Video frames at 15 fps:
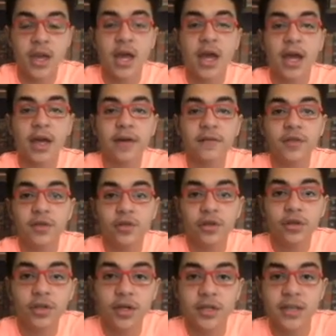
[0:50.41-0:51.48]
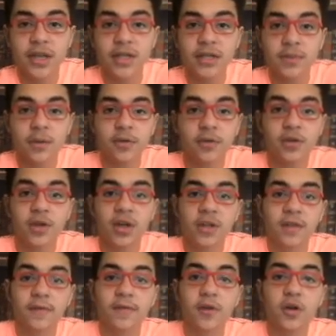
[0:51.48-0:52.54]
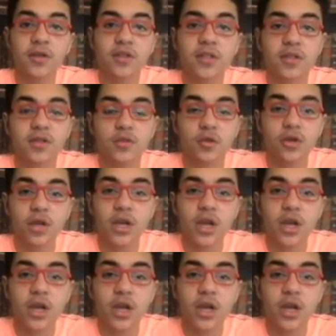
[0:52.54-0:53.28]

After Sadie's mother died, the Fausts took